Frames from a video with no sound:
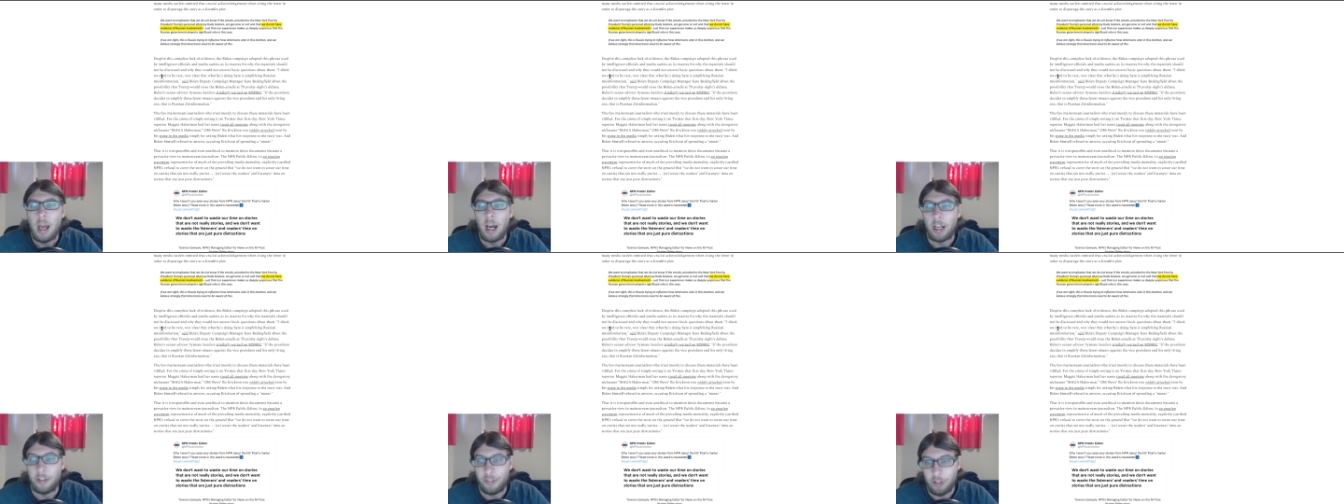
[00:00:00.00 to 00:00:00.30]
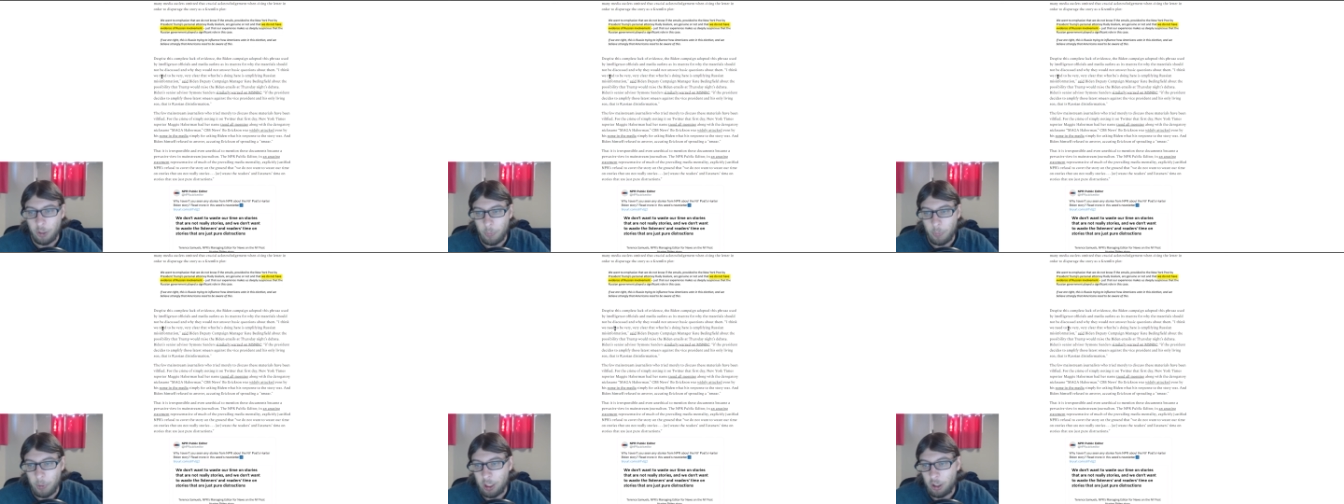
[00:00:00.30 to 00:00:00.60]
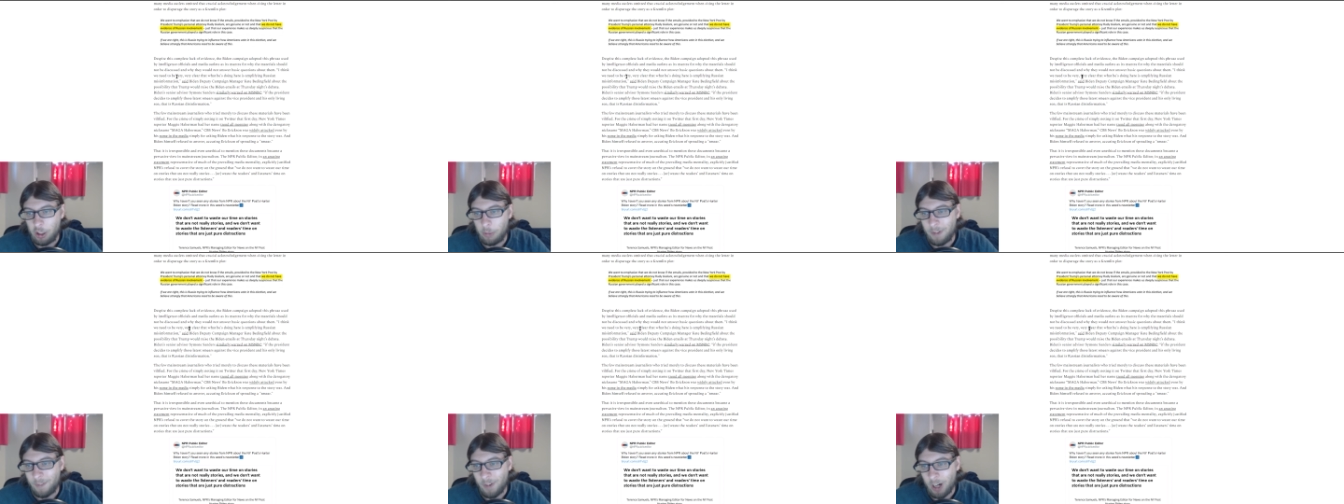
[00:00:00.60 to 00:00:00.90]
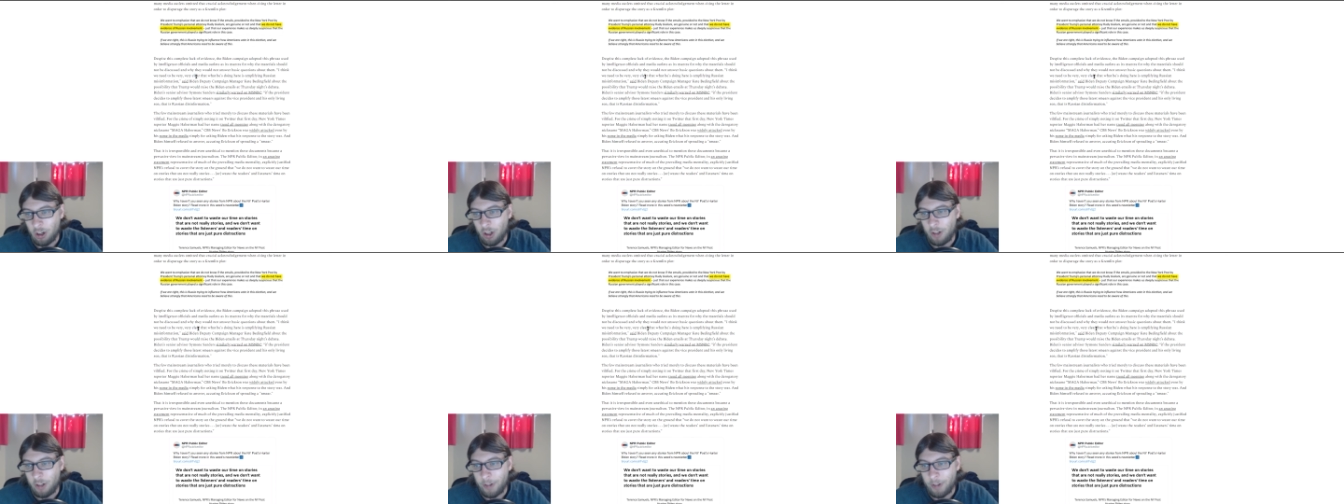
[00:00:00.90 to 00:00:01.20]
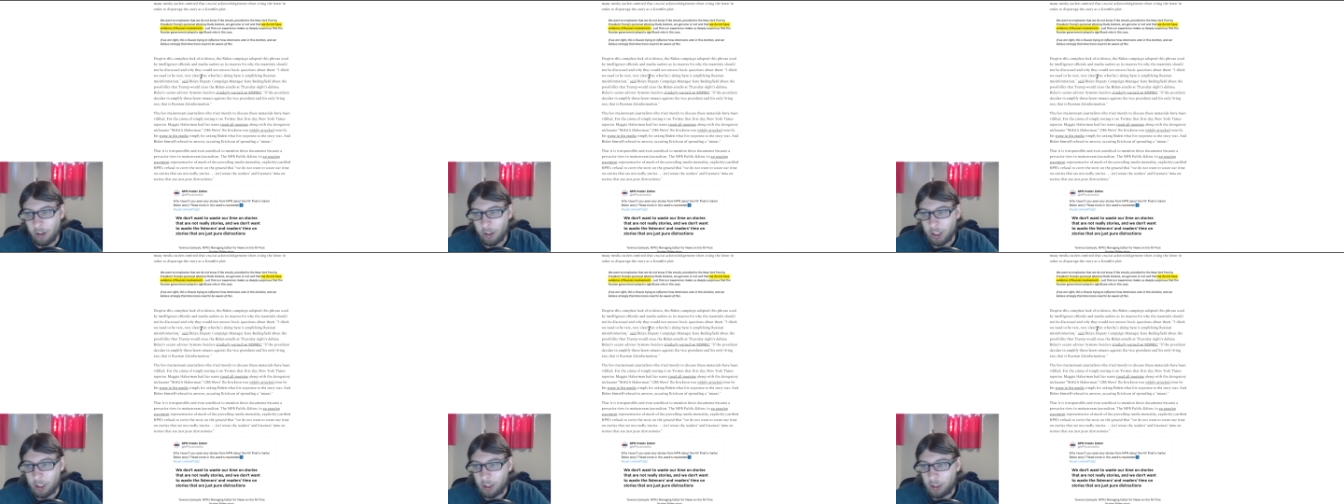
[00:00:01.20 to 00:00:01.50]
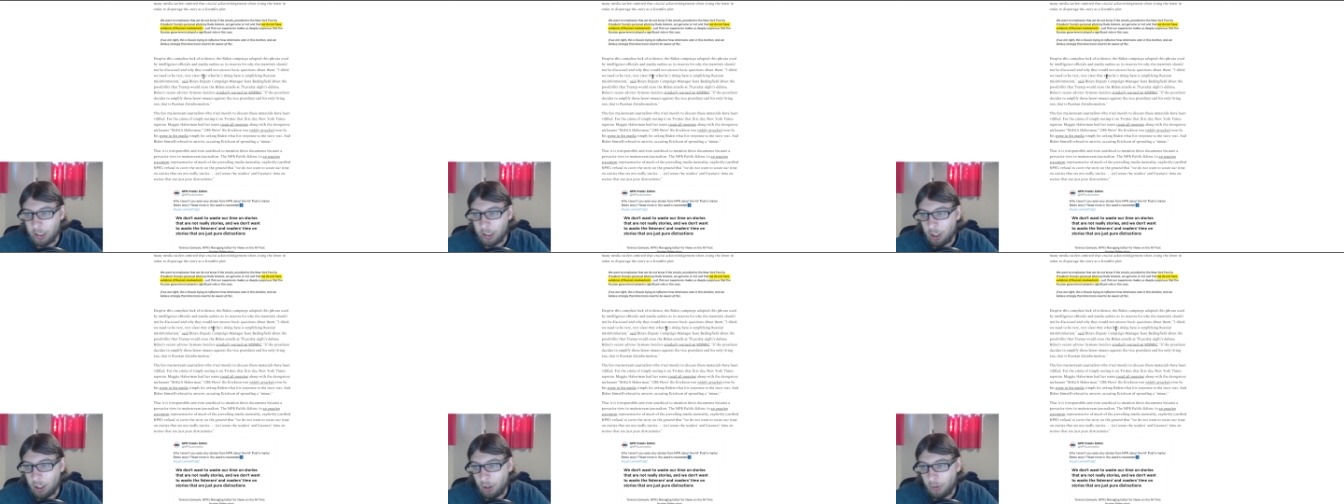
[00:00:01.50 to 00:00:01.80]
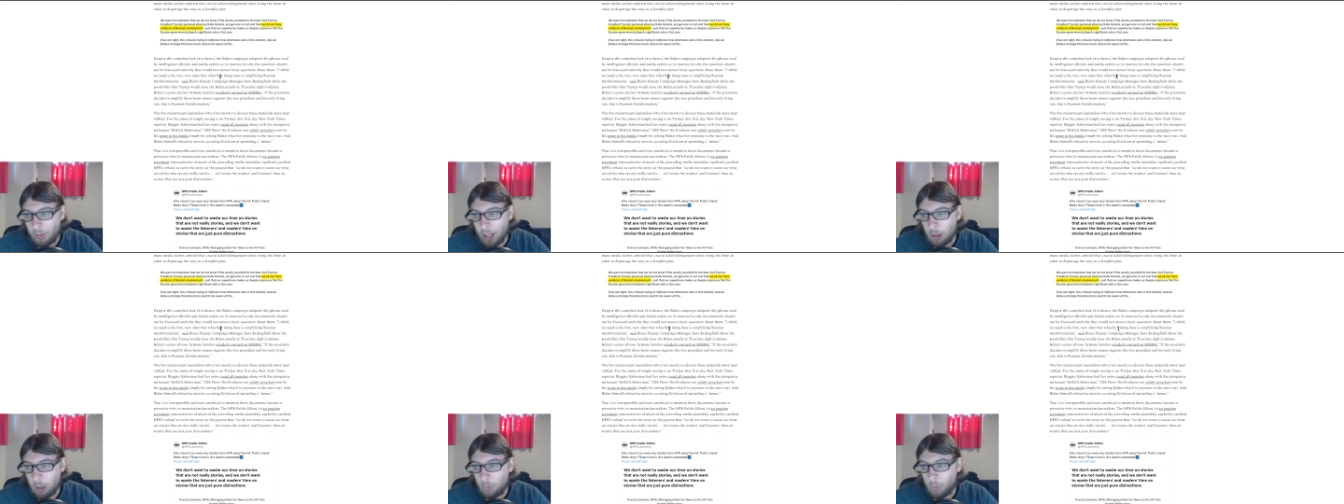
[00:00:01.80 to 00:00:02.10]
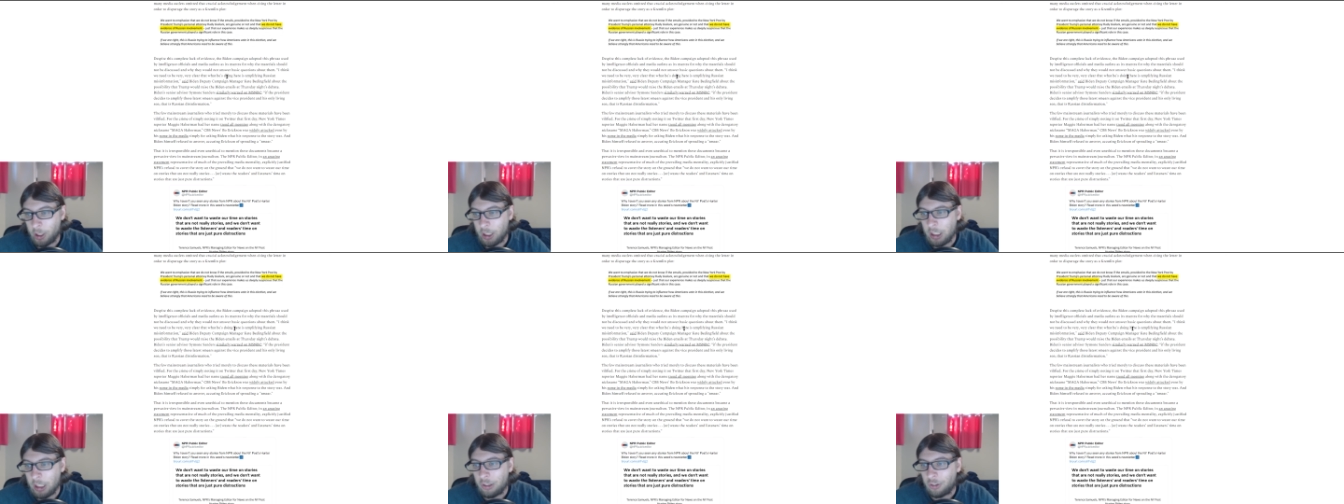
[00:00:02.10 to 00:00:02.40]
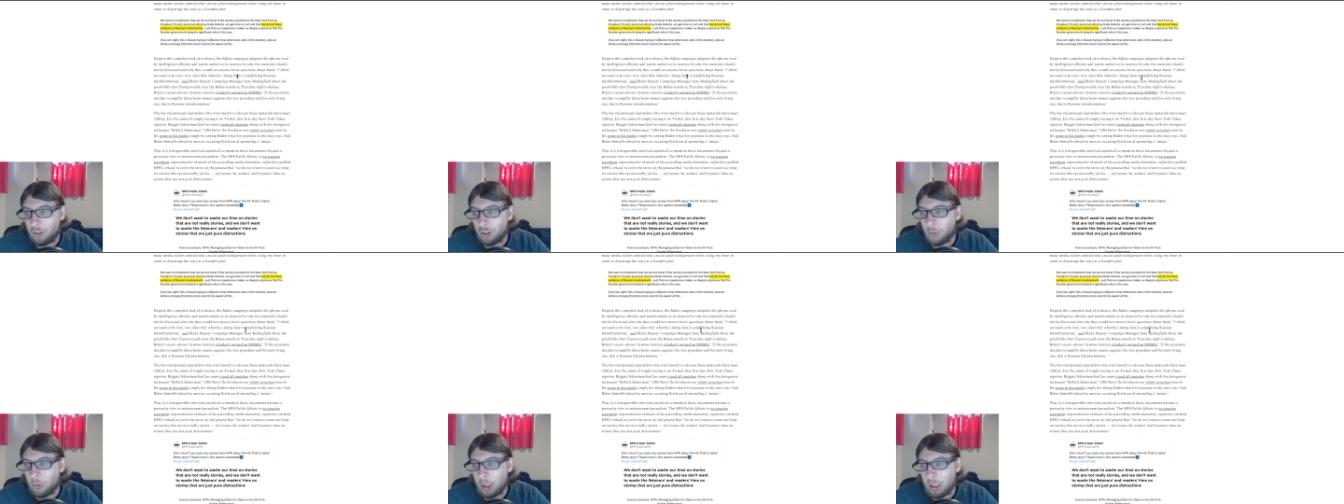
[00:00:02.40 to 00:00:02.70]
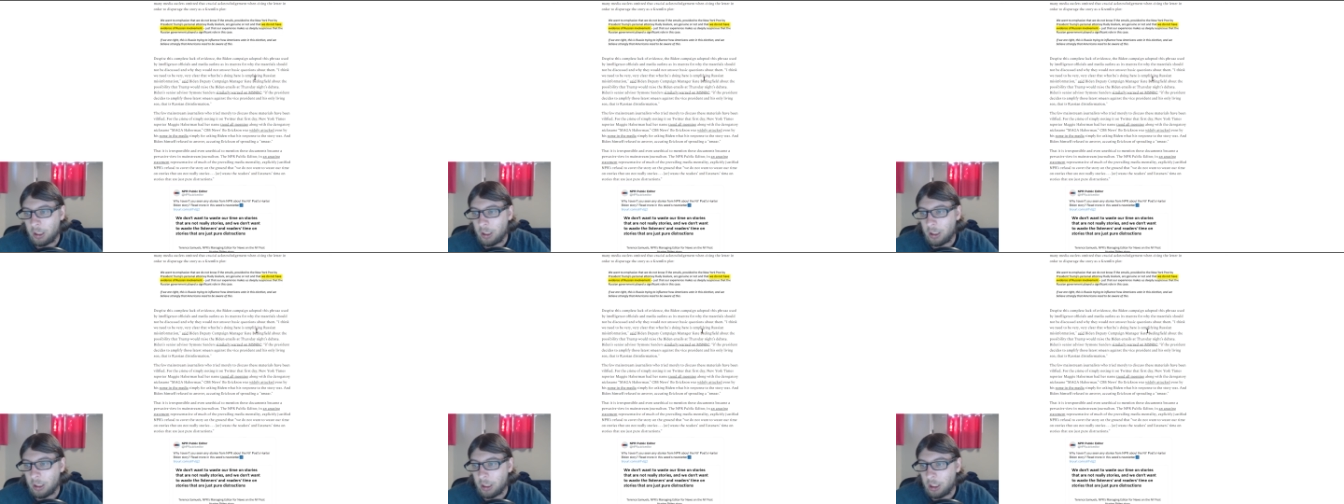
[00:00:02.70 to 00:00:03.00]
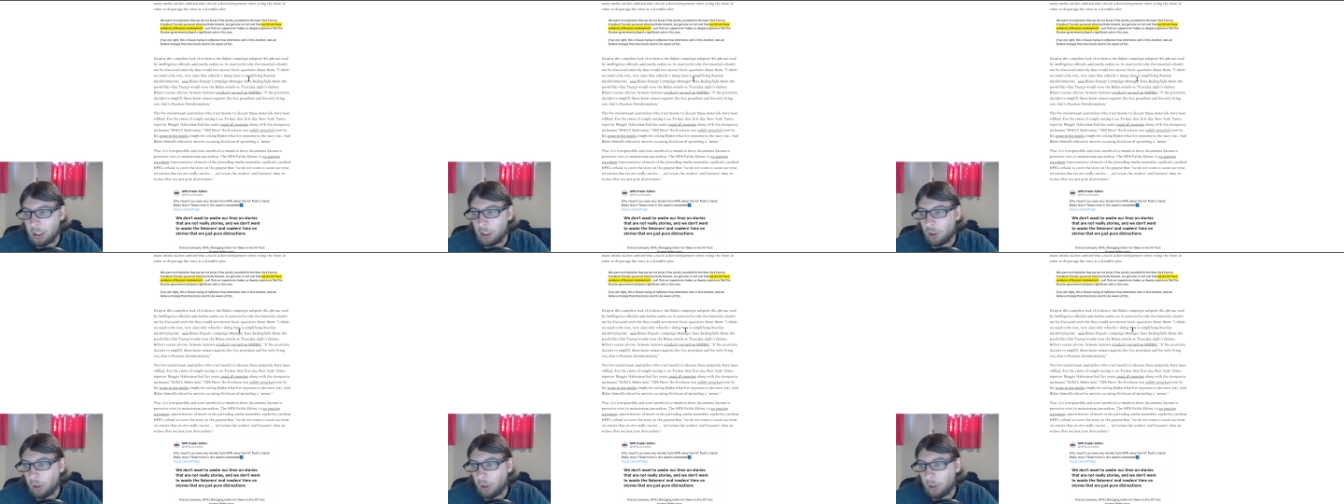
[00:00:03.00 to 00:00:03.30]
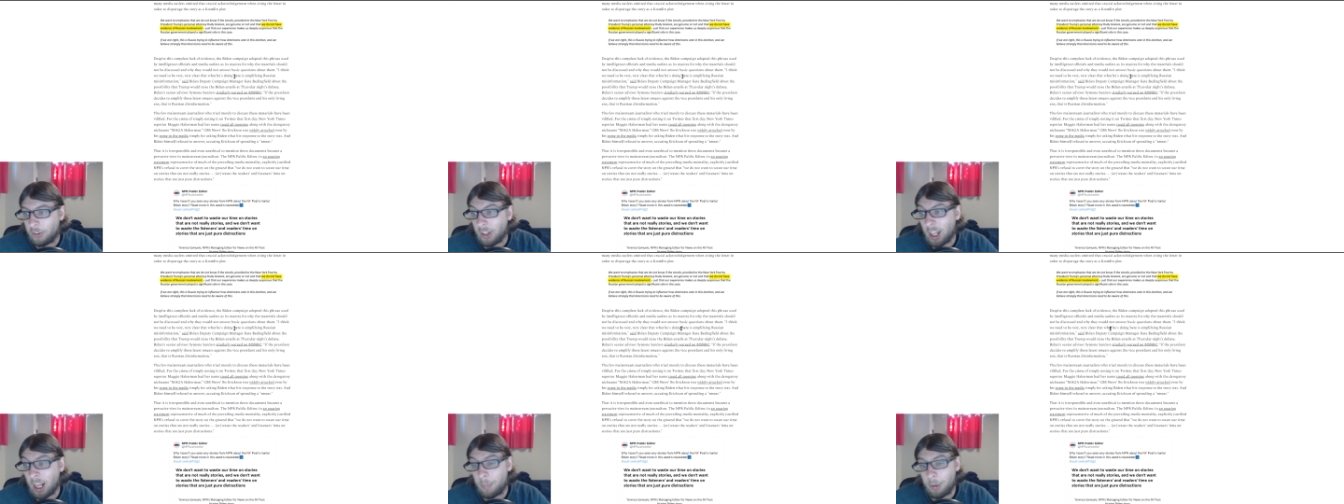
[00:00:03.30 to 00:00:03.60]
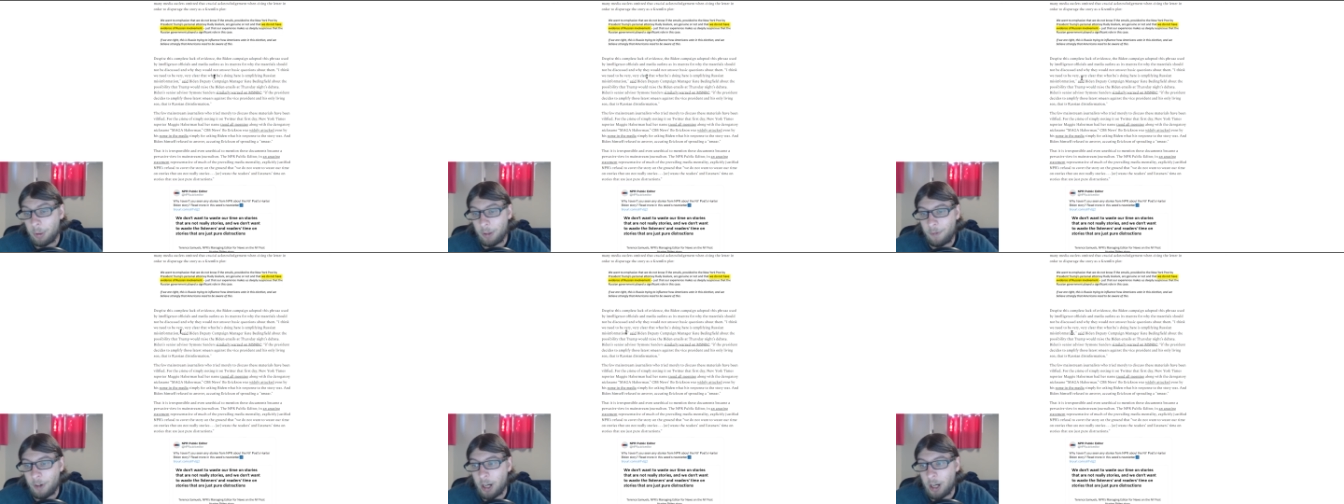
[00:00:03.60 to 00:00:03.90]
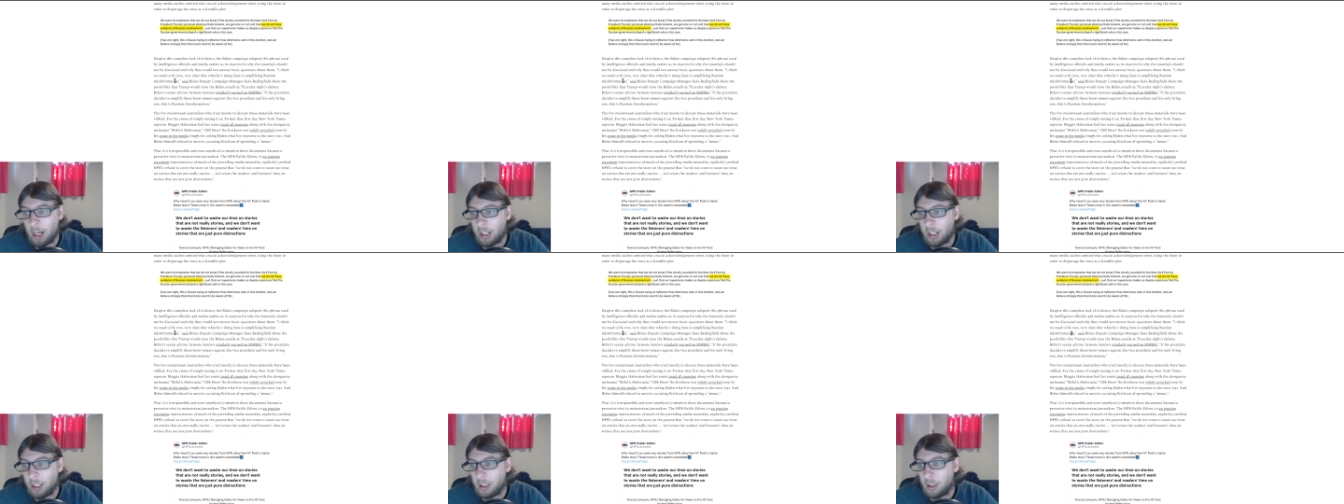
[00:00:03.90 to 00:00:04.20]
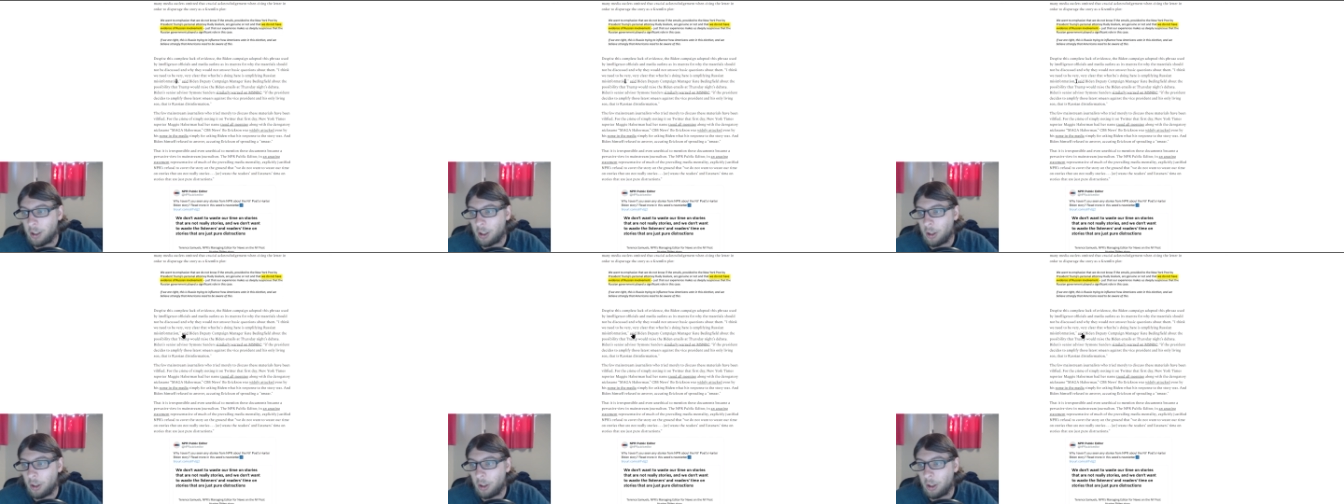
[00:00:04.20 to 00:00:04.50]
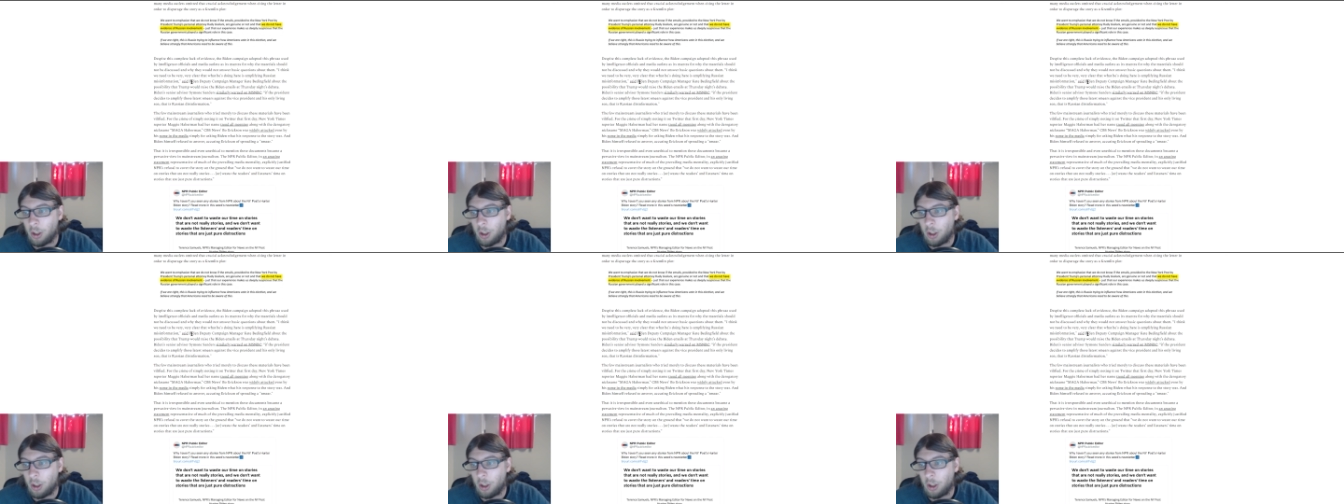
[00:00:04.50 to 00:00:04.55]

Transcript: I think we need to be very, very clear that what he's doing here is amplifying